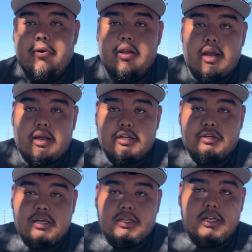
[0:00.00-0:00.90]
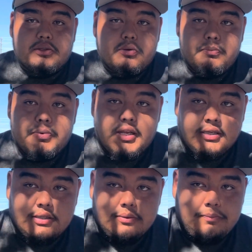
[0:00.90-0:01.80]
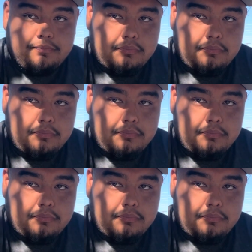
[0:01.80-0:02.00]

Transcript: But yeah, I'll catch you guys in the next one. Peace.